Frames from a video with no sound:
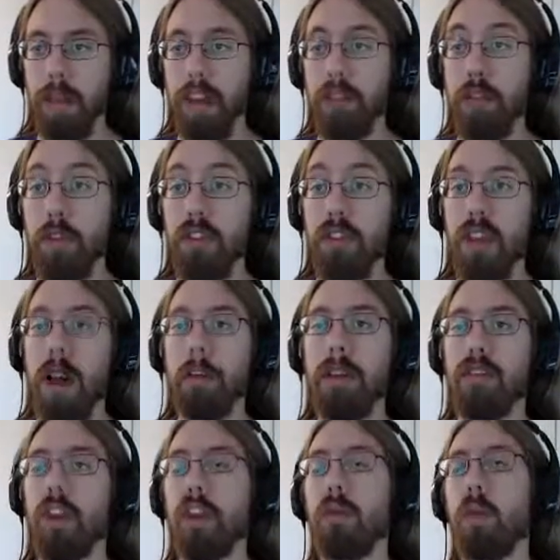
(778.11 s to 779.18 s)
Plants vs.
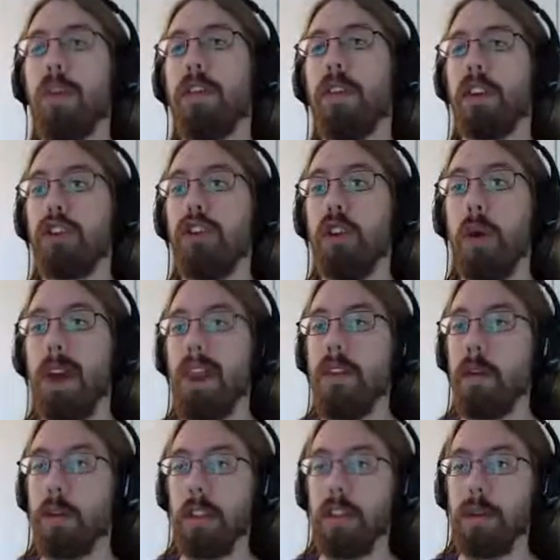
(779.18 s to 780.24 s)
Zombies Garden Warfare 2. I
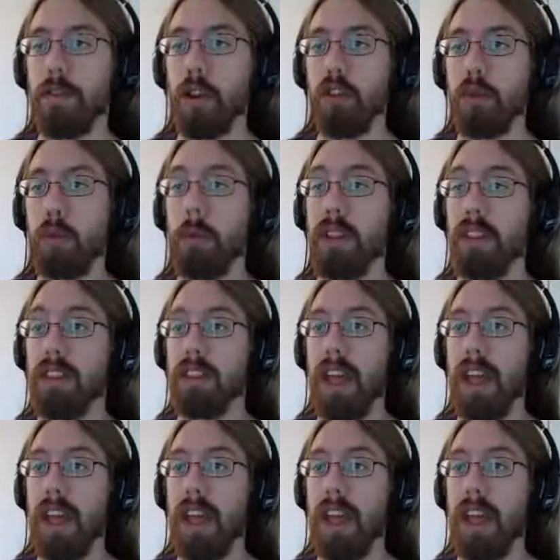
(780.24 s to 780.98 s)
never played the first one, but